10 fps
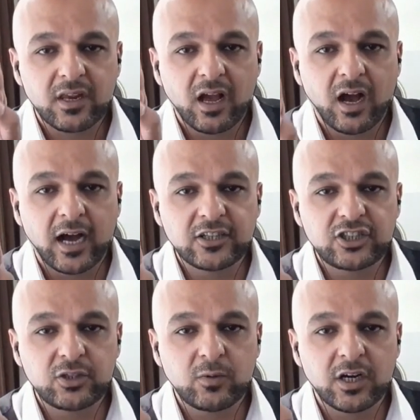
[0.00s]

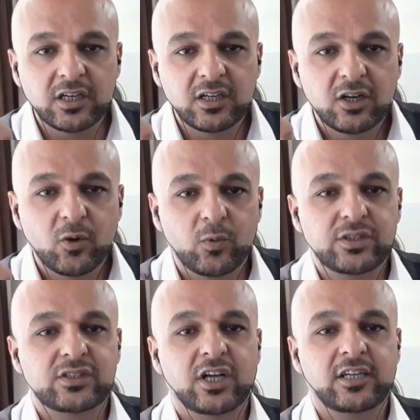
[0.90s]
IG1, we
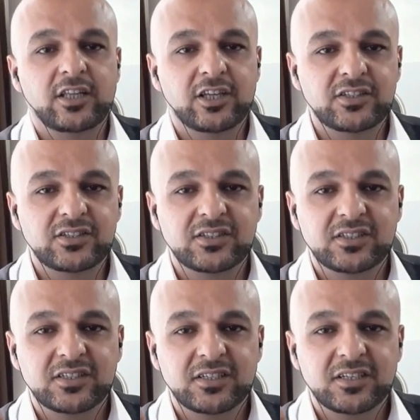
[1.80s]
study this.
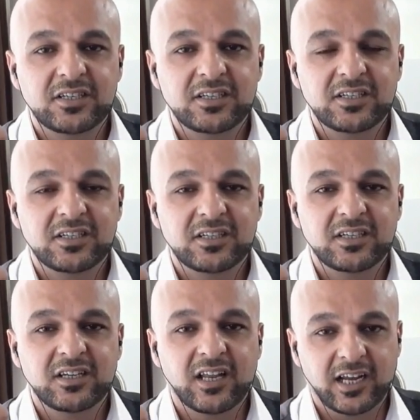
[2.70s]

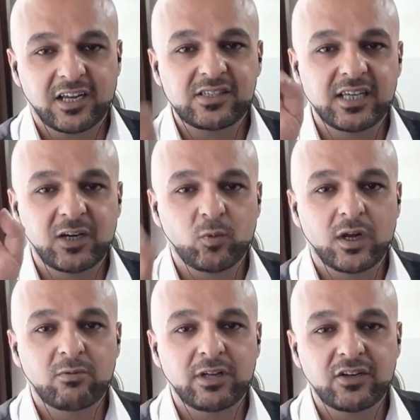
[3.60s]
Like I said,
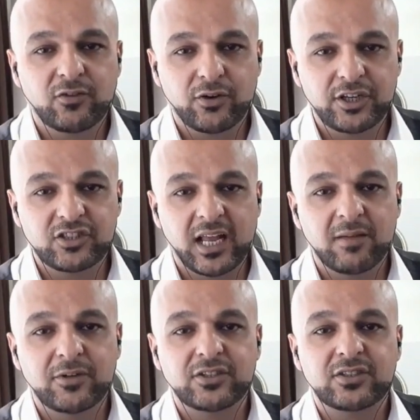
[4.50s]
1 week for each
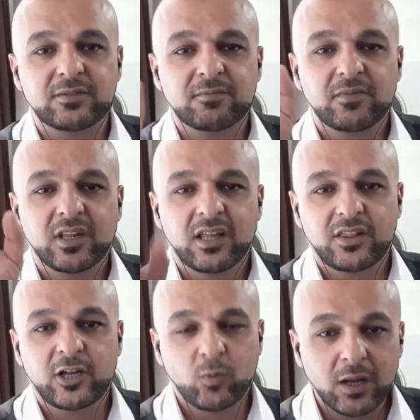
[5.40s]
element,
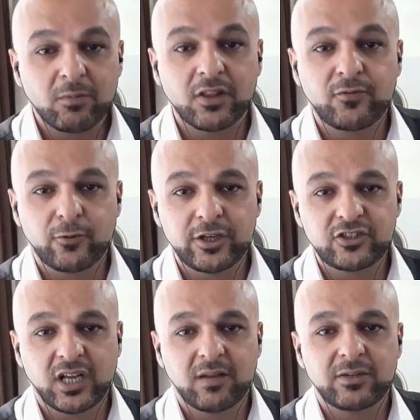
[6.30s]
then 1 month for each
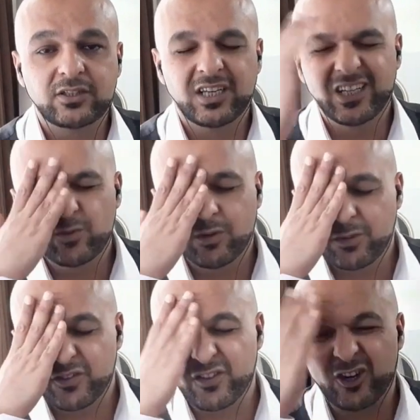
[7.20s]
element. It will
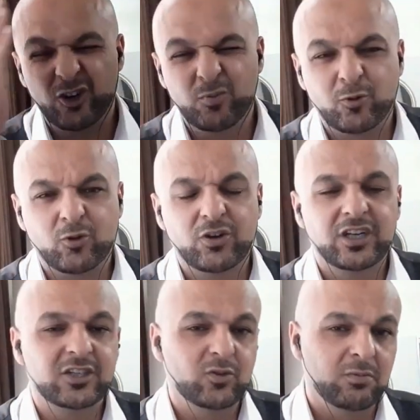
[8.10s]
be very
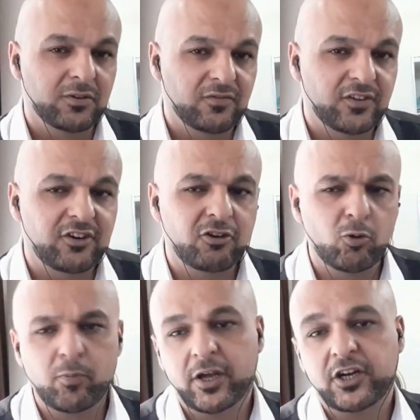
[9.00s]
boring. It will be very
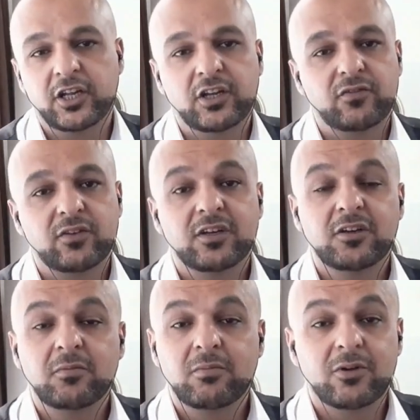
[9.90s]
repetitive.
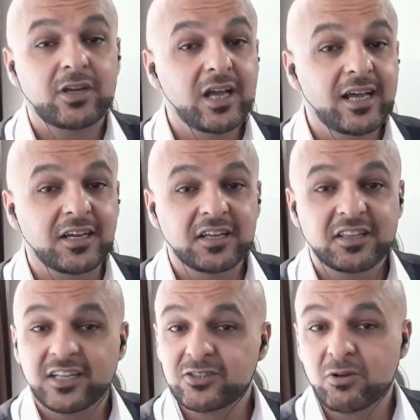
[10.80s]
But hey,
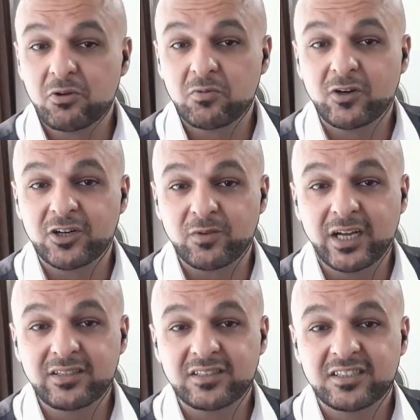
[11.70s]
that's what we want, right?